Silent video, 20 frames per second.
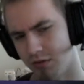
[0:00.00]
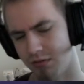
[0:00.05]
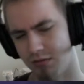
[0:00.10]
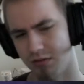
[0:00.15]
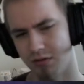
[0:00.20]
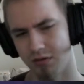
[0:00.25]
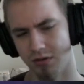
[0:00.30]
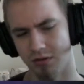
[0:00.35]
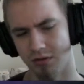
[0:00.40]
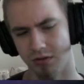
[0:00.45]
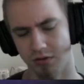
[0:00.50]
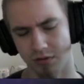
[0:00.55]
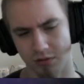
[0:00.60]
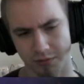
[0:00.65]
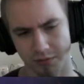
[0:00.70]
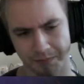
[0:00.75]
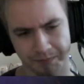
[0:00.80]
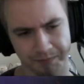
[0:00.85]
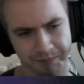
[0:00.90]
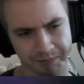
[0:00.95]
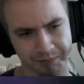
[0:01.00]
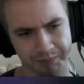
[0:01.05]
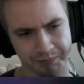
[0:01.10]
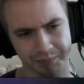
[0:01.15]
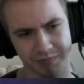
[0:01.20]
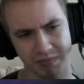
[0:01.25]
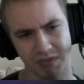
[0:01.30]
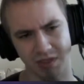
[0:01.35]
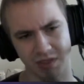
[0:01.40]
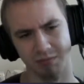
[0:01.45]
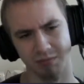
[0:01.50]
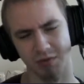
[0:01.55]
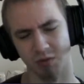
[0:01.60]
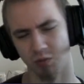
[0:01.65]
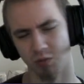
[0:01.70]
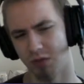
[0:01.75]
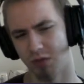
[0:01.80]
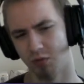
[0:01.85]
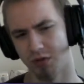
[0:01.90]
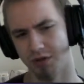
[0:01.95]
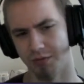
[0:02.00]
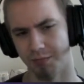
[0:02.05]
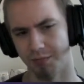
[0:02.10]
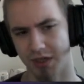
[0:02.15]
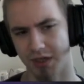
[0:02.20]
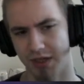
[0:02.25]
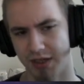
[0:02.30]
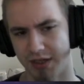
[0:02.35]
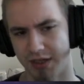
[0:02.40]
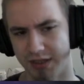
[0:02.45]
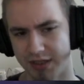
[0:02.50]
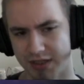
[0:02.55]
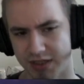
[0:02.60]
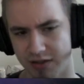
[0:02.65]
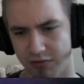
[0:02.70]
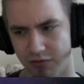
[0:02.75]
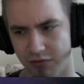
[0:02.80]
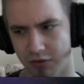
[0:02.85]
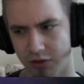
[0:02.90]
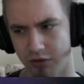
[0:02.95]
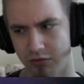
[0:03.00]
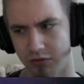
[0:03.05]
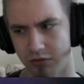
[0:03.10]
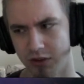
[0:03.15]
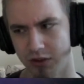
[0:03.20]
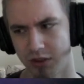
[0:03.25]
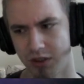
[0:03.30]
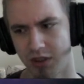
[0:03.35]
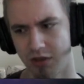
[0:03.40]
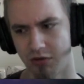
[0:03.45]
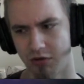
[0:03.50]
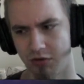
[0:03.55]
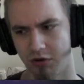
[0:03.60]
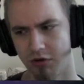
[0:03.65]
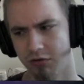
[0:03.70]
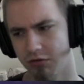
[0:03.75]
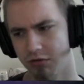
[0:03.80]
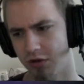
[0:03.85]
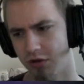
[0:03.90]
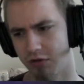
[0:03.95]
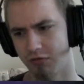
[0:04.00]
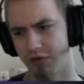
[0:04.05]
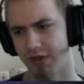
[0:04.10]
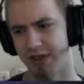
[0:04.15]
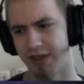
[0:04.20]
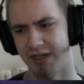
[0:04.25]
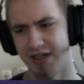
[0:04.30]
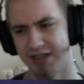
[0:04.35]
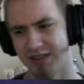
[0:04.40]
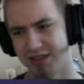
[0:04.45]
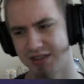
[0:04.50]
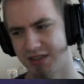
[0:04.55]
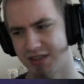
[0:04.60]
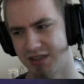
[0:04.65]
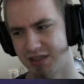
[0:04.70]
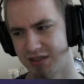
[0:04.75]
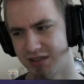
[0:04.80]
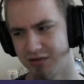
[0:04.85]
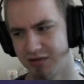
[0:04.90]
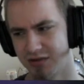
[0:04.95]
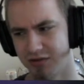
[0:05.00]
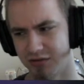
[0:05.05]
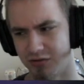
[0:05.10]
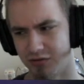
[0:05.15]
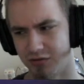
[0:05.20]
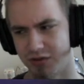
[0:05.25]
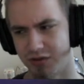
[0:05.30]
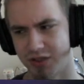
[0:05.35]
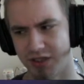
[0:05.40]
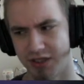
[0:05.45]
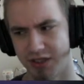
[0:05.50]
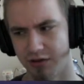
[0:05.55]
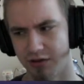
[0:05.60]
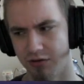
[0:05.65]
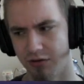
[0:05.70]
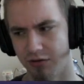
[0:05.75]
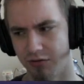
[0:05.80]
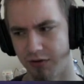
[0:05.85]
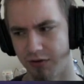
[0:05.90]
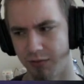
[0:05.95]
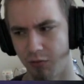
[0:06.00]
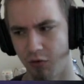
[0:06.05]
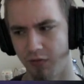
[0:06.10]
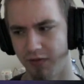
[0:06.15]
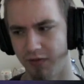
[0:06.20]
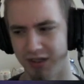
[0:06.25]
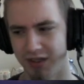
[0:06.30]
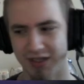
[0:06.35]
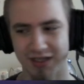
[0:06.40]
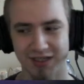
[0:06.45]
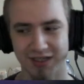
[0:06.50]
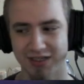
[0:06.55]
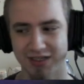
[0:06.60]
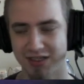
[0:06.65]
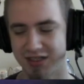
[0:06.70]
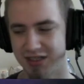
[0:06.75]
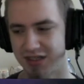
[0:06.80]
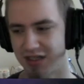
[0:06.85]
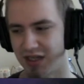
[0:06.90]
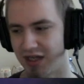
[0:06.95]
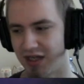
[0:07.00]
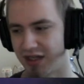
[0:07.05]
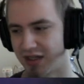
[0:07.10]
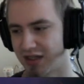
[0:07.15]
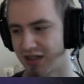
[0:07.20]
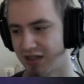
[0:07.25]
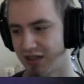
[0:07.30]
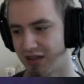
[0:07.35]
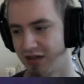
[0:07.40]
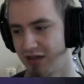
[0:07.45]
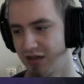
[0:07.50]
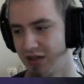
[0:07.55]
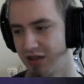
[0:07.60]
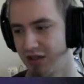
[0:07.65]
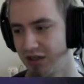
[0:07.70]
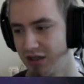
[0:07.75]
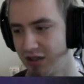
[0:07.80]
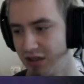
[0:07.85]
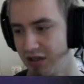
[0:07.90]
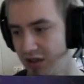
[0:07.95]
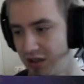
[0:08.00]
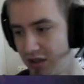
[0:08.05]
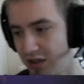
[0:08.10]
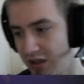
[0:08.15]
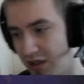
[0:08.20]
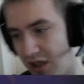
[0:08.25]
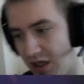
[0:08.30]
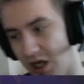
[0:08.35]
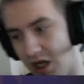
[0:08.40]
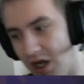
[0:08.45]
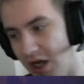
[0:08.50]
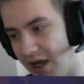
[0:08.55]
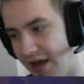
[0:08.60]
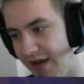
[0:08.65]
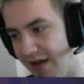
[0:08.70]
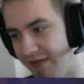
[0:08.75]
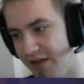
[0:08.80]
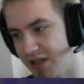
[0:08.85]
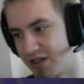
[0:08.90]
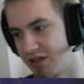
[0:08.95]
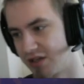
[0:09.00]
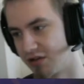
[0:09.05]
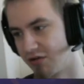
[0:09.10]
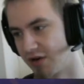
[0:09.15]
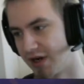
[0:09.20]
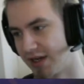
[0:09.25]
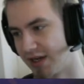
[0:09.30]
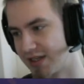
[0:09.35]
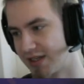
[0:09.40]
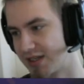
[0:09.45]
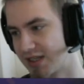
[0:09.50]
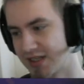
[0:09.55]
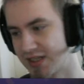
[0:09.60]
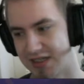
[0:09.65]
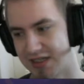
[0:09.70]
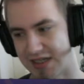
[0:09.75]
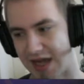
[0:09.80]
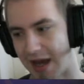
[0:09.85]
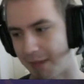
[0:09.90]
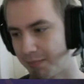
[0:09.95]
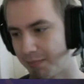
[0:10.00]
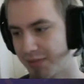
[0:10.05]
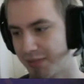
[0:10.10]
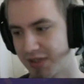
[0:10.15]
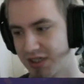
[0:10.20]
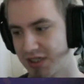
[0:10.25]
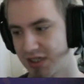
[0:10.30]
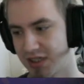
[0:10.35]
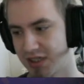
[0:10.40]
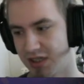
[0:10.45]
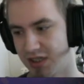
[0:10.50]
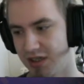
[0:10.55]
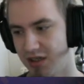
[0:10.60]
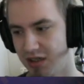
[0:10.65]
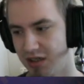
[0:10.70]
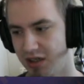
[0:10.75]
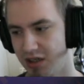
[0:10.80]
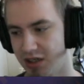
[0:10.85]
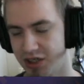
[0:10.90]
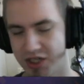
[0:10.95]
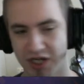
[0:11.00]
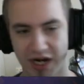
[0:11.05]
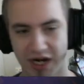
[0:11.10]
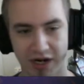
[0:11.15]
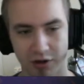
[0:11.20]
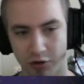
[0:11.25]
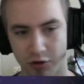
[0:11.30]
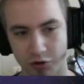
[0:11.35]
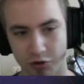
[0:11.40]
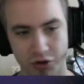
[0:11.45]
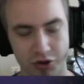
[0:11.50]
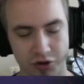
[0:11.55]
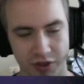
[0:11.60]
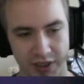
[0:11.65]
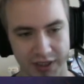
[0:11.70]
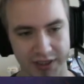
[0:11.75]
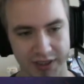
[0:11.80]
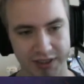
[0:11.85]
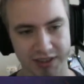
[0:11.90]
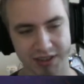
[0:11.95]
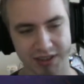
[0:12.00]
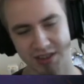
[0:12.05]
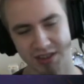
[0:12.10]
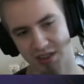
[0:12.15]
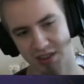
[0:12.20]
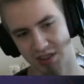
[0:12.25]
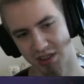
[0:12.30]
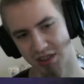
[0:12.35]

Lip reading: But why would you play this in Rogue? Rogue already has good single removal. He has like Eviscerate, Saps, Shadow Strikes.